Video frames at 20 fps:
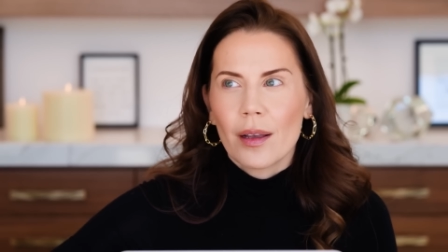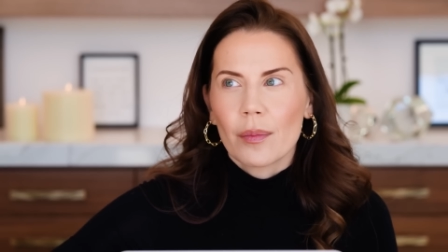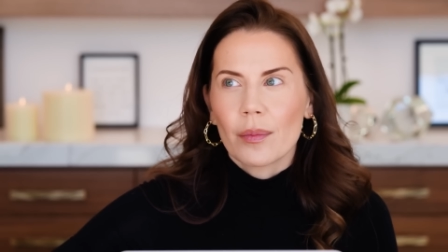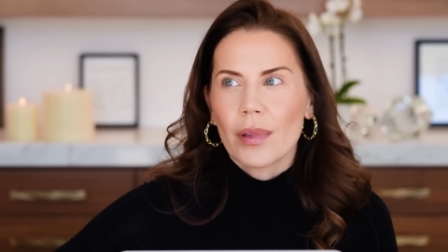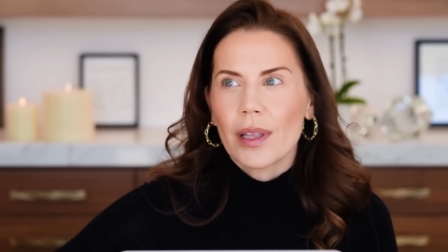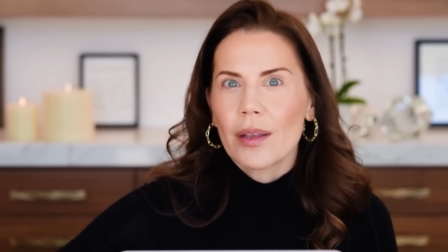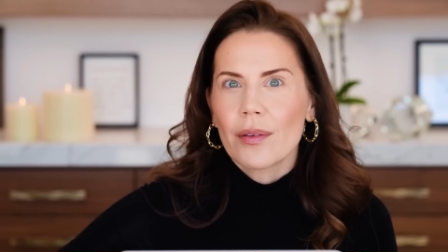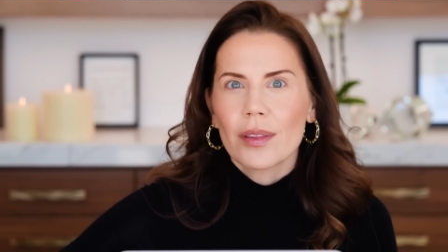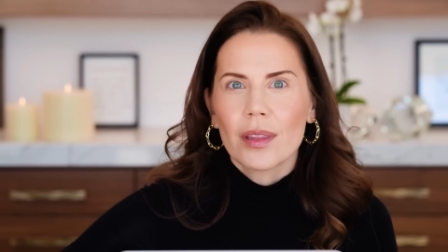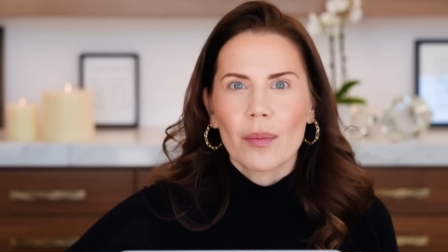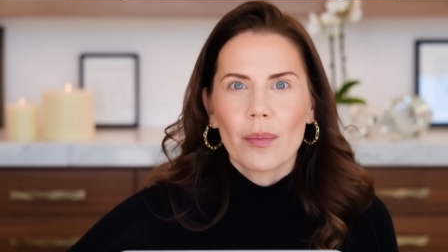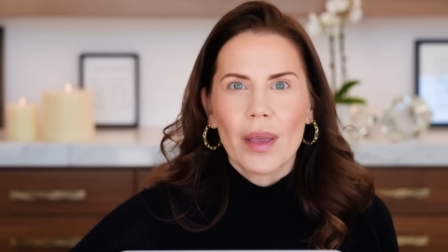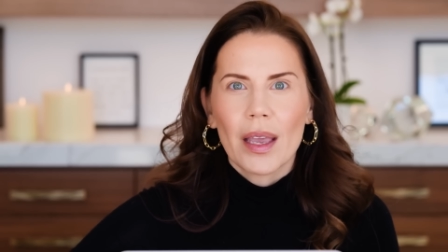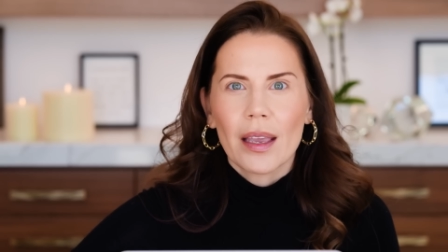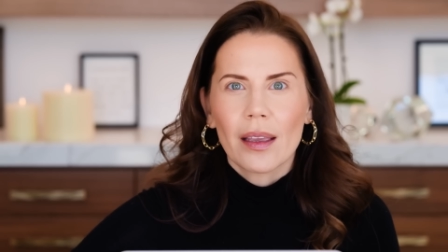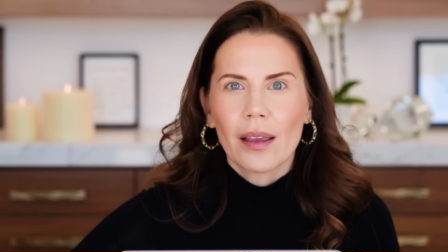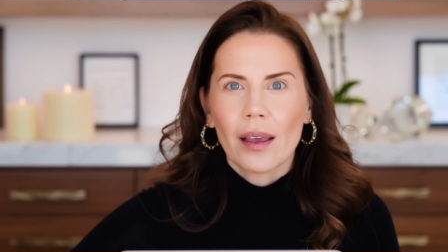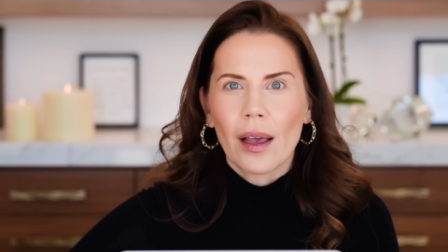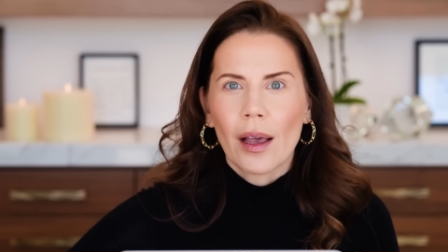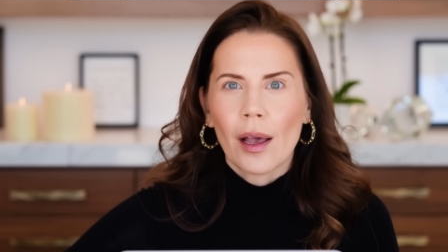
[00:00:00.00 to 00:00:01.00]
play with the
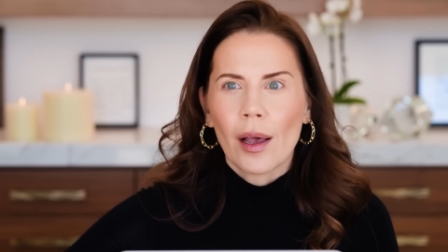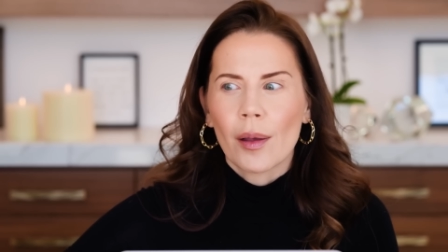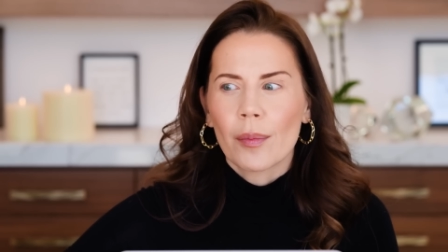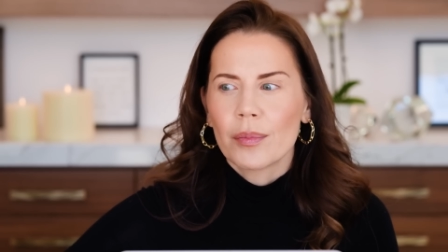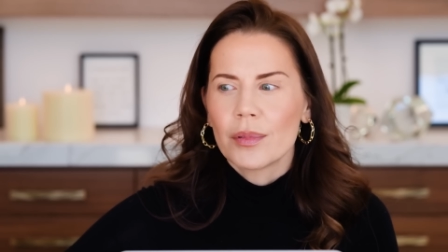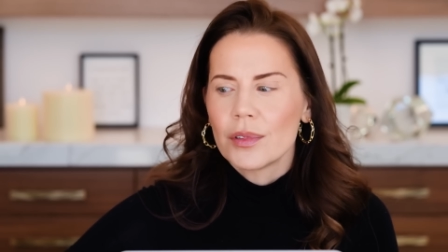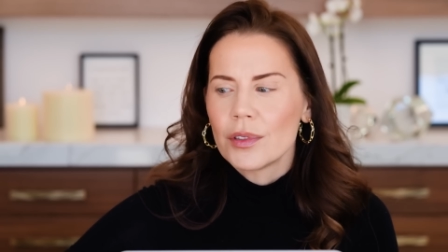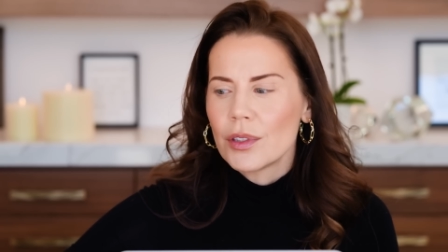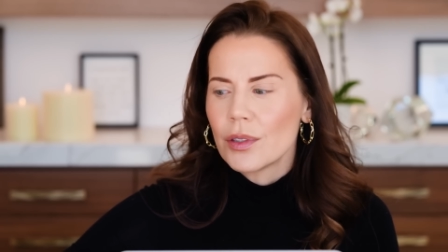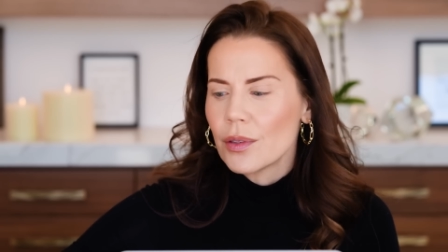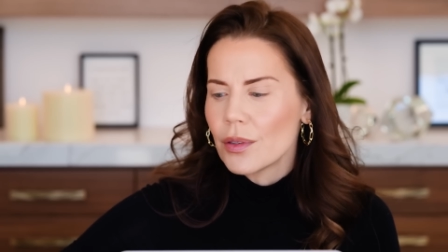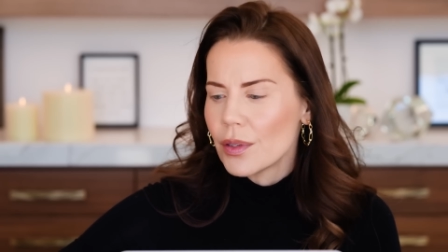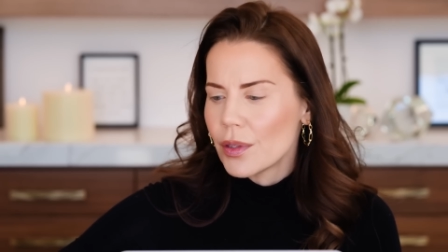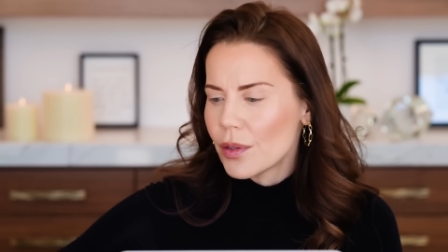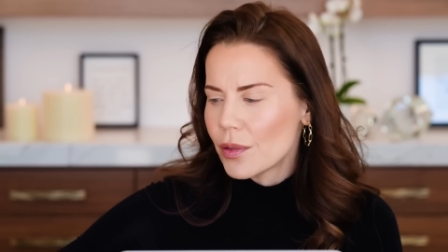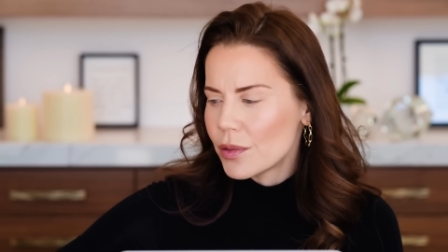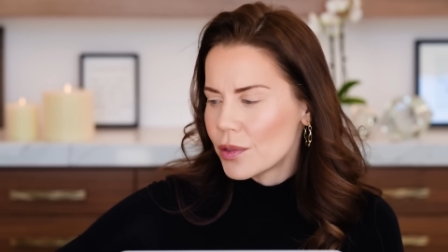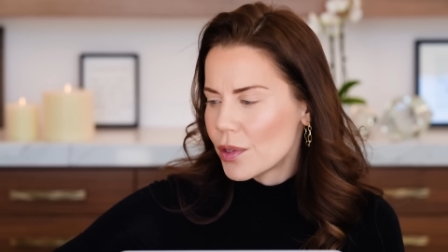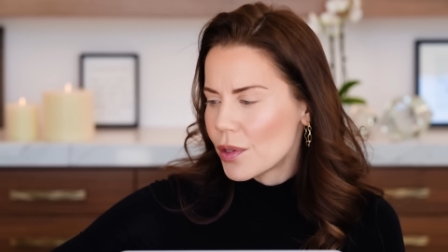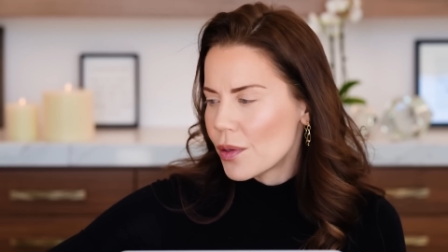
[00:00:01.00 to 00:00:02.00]
makeup, do
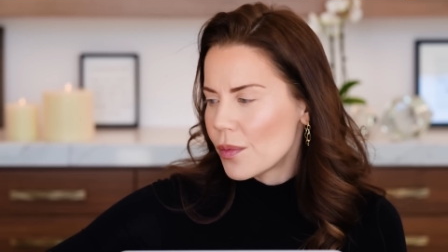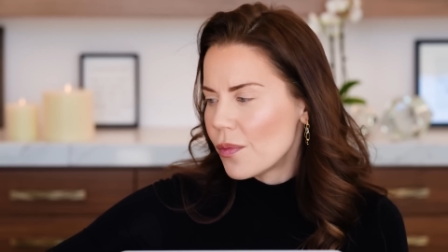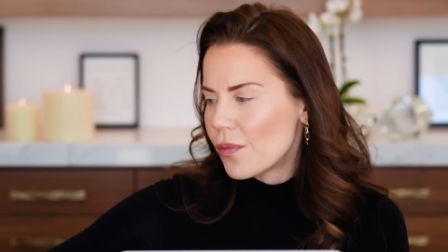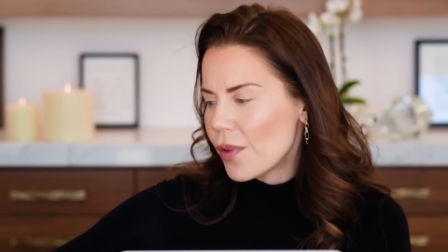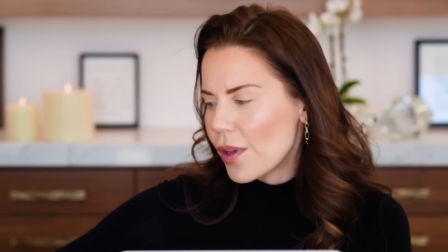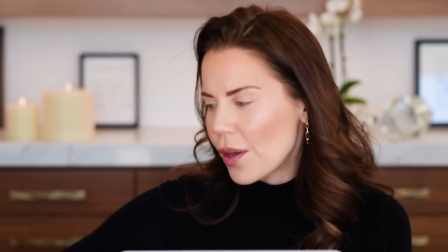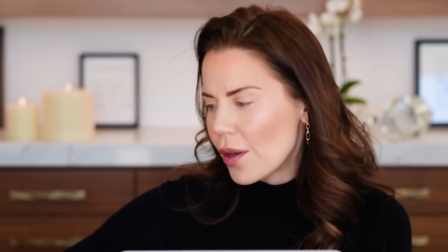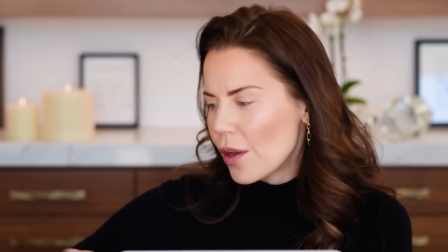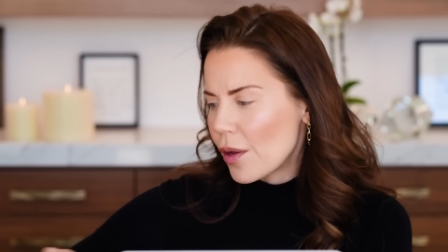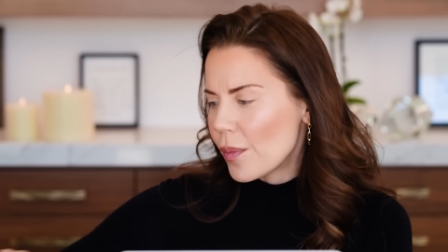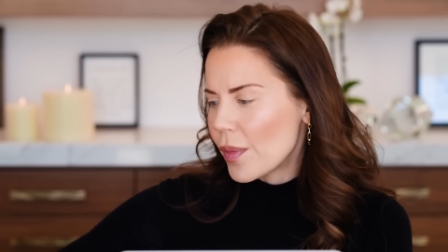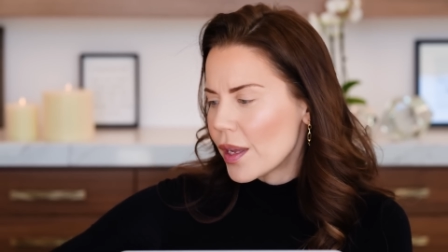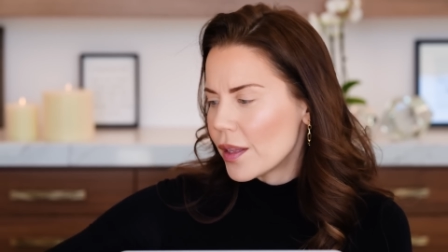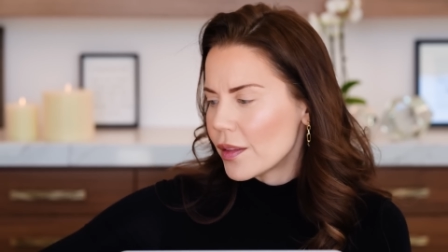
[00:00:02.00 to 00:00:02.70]
YouTube film,